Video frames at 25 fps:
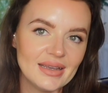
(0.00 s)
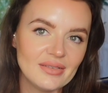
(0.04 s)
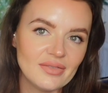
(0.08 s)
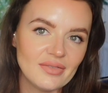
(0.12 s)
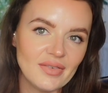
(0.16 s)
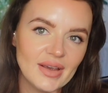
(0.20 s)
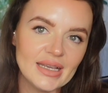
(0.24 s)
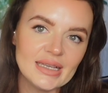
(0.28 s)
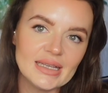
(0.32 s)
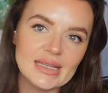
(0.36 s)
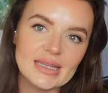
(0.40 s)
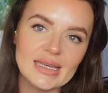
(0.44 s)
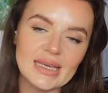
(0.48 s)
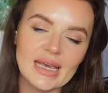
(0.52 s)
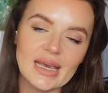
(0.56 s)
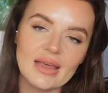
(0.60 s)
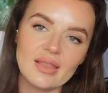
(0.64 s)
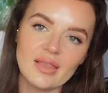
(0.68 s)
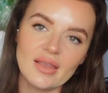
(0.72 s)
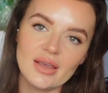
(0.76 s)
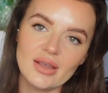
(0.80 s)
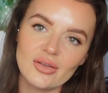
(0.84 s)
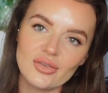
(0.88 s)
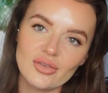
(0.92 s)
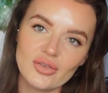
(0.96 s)
finally, I
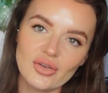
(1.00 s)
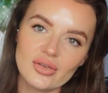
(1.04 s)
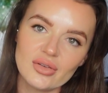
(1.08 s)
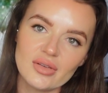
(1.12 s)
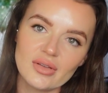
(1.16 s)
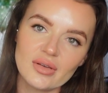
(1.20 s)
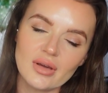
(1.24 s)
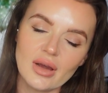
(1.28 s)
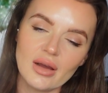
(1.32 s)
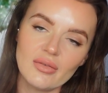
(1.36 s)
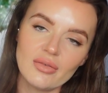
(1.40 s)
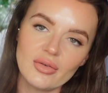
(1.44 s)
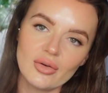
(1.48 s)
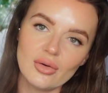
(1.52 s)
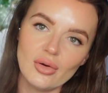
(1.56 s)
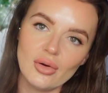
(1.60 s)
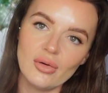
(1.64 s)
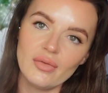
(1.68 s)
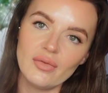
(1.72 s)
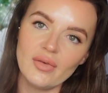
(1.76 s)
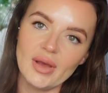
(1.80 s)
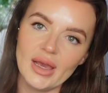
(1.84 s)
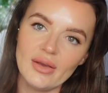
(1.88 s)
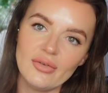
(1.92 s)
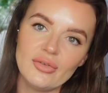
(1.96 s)
think it's good to cover
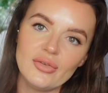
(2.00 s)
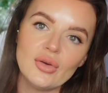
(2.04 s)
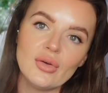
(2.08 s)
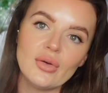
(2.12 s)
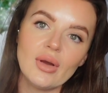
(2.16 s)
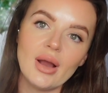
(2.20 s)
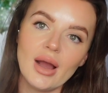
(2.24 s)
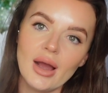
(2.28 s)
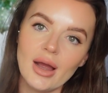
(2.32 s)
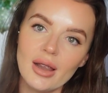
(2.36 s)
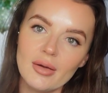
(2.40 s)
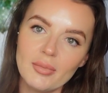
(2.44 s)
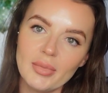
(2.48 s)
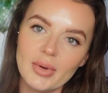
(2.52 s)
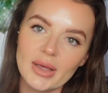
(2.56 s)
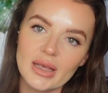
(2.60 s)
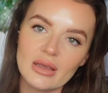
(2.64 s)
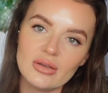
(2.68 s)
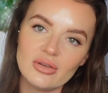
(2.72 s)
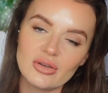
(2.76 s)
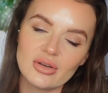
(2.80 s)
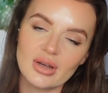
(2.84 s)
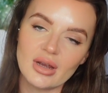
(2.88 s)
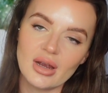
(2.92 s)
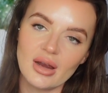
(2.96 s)
off if you are
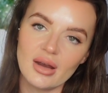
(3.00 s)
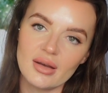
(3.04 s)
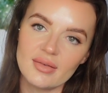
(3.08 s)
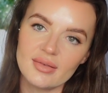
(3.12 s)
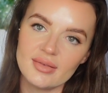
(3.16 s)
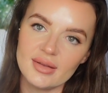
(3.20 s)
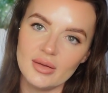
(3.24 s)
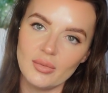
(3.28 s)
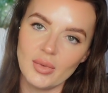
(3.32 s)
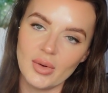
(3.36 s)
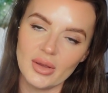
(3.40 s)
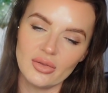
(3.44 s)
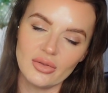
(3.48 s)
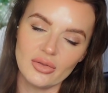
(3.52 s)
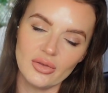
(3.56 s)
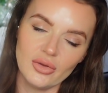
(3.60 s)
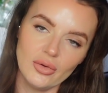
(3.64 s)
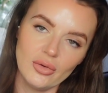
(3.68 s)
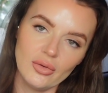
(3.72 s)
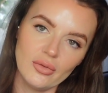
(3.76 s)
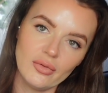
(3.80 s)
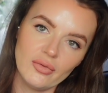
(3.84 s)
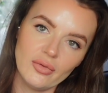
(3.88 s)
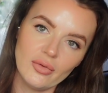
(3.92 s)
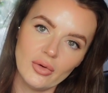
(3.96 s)
bringing your car seat with
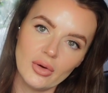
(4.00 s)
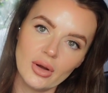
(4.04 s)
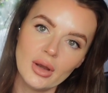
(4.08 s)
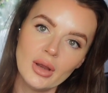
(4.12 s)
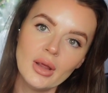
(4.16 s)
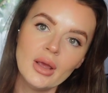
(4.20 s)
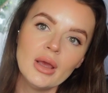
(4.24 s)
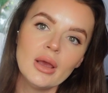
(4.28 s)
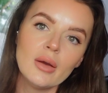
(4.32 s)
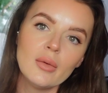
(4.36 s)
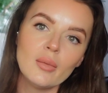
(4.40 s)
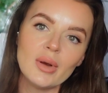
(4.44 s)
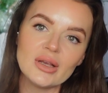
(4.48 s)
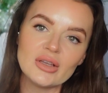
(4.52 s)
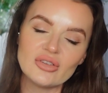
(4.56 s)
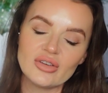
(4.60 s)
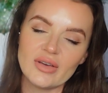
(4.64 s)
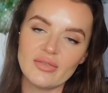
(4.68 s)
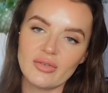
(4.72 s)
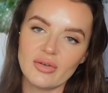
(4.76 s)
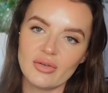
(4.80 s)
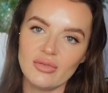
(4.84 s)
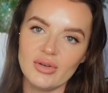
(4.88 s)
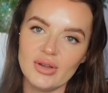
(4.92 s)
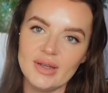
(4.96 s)
you for
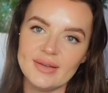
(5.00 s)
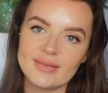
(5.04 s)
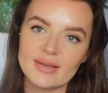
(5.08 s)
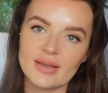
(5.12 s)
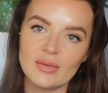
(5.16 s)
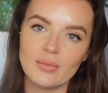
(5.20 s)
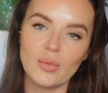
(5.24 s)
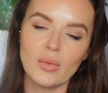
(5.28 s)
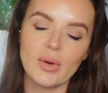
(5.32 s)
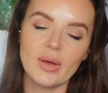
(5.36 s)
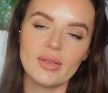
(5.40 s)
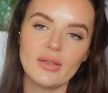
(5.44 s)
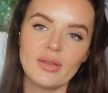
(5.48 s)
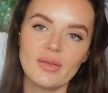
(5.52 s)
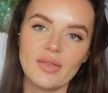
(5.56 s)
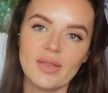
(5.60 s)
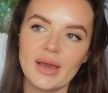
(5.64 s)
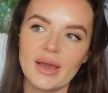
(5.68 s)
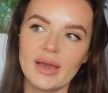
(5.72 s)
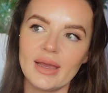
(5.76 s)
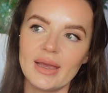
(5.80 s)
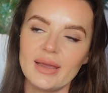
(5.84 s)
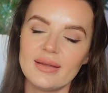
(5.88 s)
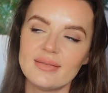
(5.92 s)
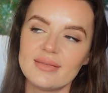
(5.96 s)
whichever reason, whether
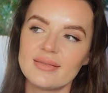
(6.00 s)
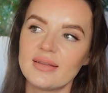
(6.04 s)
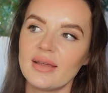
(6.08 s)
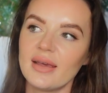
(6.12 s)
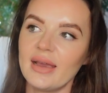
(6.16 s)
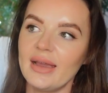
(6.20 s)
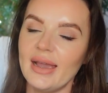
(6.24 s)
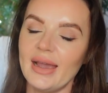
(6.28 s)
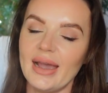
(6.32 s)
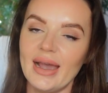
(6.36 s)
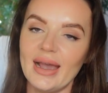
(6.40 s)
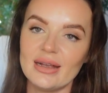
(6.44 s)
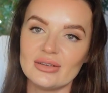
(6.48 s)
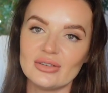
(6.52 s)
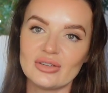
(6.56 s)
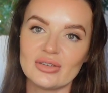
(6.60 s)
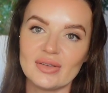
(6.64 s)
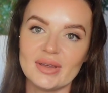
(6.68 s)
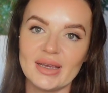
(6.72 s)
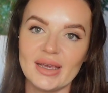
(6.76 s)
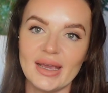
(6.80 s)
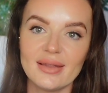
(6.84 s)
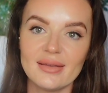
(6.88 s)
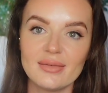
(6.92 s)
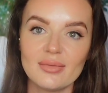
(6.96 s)
that is that it
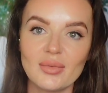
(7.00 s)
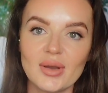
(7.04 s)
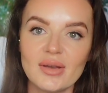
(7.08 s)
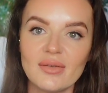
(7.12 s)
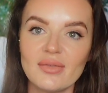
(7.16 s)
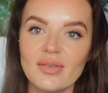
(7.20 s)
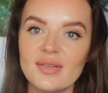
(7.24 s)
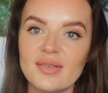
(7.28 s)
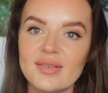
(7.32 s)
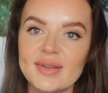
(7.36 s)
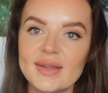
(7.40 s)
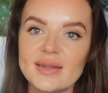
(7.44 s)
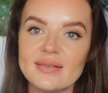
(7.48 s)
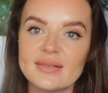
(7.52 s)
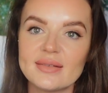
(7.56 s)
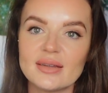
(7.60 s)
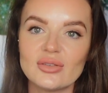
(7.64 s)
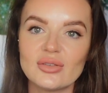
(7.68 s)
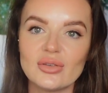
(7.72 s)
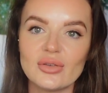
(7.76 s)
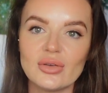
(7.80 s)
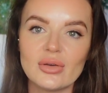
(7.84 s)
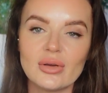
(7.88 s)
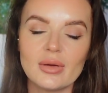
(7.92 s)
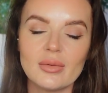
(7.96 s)
actually is one of the seats that
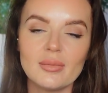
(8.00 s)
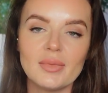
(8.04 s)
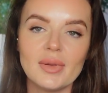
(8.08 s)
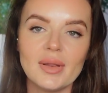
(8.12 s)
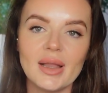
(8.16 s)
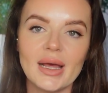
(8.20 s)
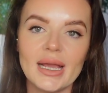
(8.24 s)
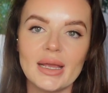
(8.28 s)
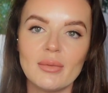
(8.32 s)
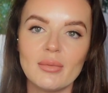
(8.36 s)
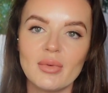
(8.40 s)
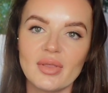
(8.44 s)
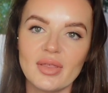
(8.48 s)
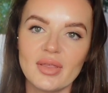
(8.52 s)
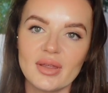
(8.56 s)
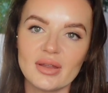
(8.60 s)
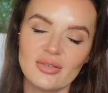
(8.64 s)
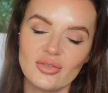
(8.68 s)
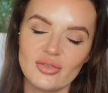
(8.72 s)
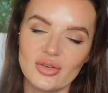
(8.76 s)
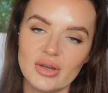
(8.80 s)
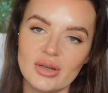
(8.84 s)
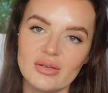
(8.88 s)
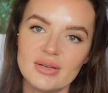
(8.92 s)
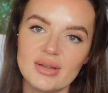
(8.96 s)
do comply with the
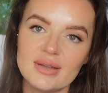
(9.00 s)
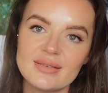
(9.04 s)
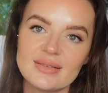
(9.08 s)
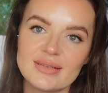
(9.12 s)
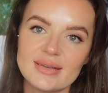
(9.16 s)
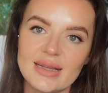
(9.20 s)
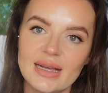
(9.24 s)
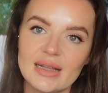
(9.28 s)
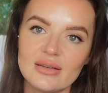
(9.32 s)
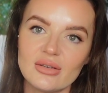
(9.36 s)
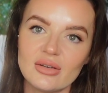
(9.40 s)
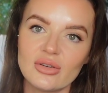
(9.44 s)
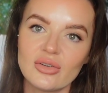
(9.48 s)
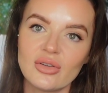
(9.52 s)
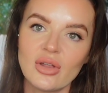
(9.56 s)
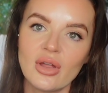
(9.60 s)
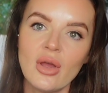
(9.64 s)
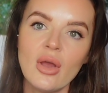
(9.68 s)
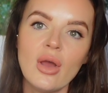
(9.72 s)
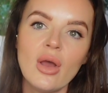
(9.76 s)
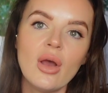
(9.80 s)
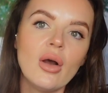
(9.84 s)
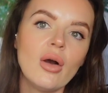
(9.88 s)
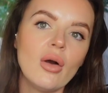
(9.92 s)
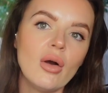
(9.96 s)
Australian standards,
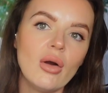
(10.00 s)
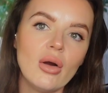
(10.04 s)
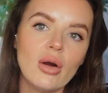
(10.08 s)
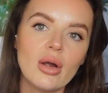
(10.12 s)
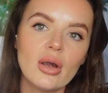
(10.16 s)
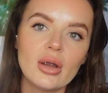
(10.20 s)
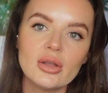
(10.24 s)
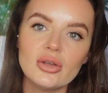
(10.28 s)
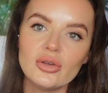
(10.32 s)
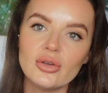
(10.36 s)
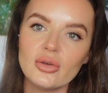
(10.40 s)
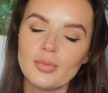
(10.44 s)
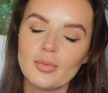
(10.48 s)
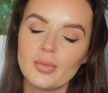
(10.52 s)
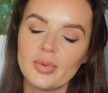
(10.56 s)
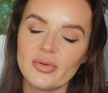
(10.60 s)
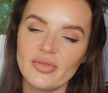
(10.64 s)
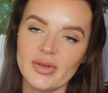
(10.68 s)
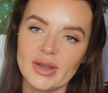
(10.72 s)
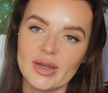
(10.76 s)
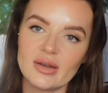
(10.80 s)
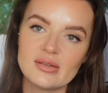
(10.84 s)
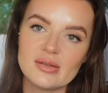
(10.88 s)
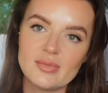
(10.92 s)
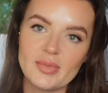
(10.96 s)
or you
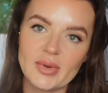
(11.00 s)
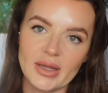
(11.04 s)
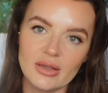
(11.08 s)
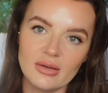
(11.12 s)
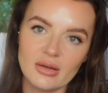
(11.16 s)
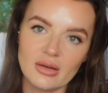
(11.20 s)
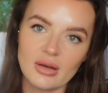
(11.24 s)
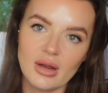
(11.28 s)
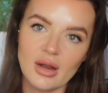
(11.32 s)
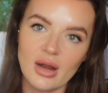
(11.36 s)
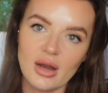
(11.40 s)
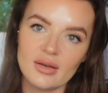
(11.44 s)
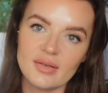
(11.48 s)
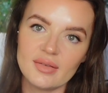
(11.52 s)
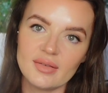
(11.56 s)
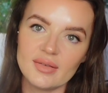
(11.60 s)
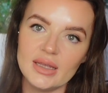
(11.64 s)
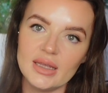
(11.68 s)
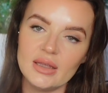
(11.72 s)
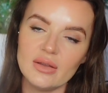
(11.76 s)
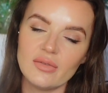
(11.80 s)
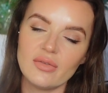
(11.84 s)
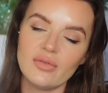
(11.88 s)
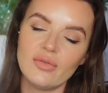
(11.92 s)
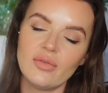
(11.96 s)
prefer to bring your car
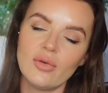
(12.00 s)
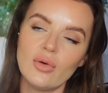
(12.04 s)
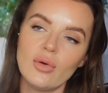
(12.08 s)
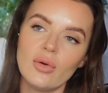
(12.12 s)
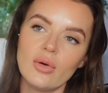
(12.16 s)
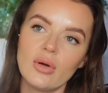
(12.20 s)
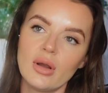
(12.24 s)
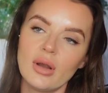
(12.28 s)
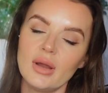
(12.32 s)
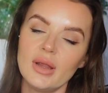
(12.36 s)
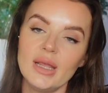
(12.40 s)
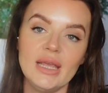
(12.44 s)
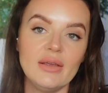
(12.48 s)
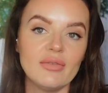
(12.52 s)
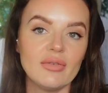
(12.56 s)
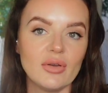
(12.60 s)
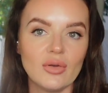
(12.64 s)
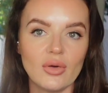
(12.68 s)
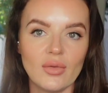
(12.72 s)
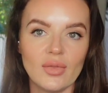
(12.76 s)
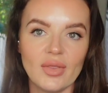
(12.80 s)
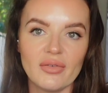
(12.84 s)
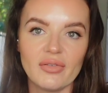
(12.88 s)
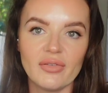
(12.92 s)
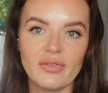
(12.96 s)
seat for even
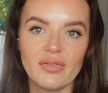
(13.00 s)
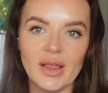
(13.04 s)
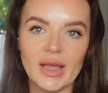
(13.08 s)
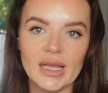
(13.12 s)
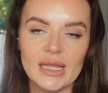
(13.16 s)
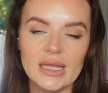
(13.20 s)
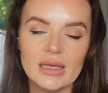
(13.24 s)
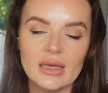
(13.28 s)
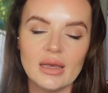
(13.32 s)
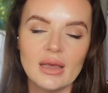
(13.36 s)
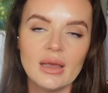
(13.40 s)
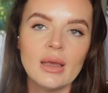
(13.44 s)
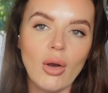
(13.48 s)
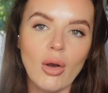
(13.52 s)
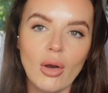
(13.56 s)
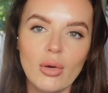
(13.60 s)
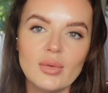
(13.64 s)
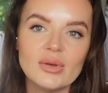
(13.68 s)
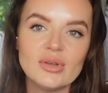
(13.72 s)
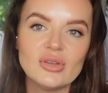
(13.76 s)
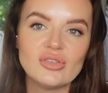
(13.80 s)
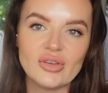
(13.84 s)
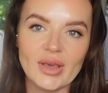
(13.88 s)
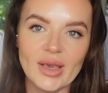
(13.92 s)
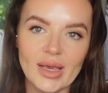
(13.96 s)
on the flight,
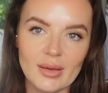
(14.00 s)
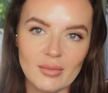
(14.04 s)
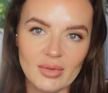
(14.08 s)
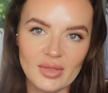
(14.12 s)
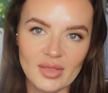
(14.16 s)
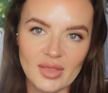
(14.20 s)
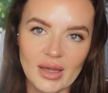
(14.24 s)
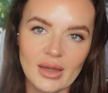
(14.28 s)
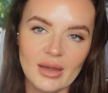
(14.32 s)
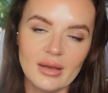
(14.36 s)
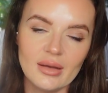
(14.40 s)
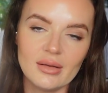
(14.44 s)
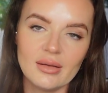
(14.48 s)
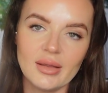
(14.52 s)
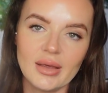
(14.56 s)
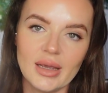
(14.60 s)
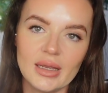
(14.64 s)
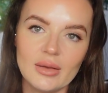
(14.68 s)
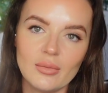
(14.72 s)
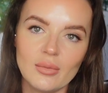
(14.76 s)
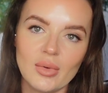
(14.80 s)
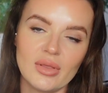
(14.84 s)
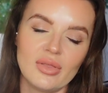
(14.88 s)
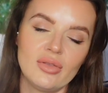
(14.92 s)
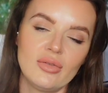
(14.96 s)
always check with the
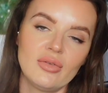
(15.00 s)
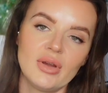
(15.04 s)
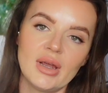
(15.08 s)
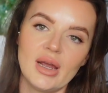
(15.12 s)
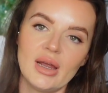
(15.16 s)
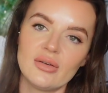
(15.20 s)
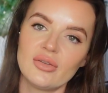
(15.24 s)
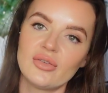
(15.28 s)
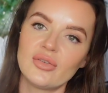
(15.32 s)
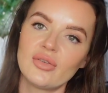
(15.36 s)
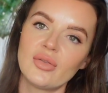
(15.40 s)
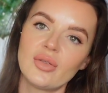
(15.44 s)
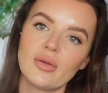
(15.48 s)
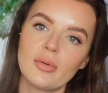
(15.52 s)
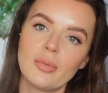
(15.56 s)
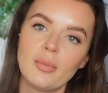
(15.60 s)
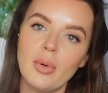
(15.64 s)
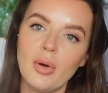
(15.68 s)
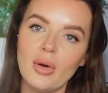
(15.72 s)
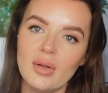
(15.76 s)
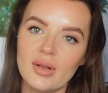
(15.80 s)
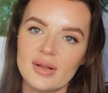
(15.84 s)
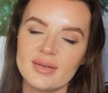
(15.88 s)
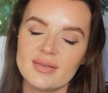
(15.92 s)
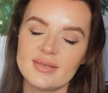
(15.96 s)
airline with regards to their
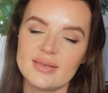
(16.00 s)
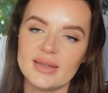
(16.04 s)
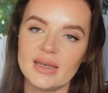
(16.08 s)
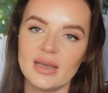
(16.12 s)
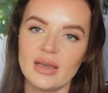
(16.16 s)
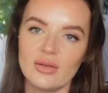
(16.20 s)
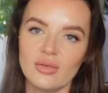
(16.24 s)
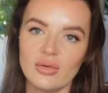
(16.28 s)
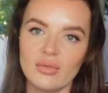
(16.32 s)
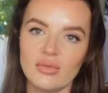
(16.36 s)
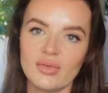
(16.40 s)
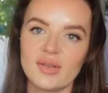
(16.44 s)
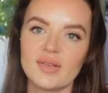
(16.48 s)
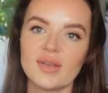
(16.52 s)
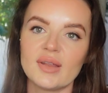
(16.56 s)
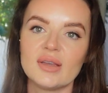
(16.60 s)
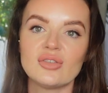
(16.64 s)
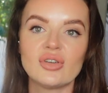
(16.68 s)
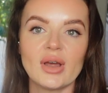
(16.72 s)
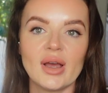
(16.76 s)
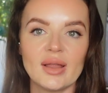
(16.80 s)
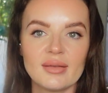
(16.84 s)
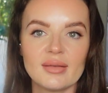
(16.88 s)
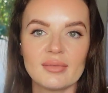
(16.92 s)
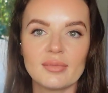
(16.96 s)
policy and obviously
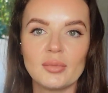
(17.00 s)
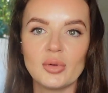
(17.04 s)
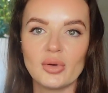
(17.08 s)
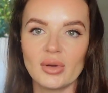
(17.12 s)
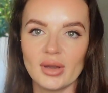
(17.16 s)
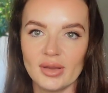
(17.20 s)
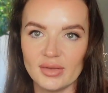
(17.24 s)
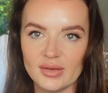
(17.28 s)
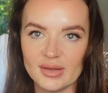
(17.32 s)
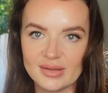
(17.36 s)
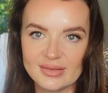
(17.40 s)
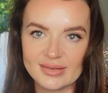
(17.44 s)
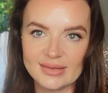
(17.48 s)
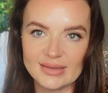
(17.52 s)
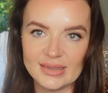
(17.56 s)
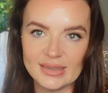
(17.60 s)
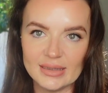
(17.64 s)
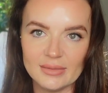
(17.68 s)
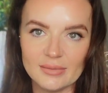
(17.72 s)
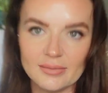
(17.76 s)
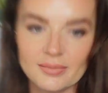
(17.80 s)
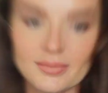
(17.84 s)
transporting the seat.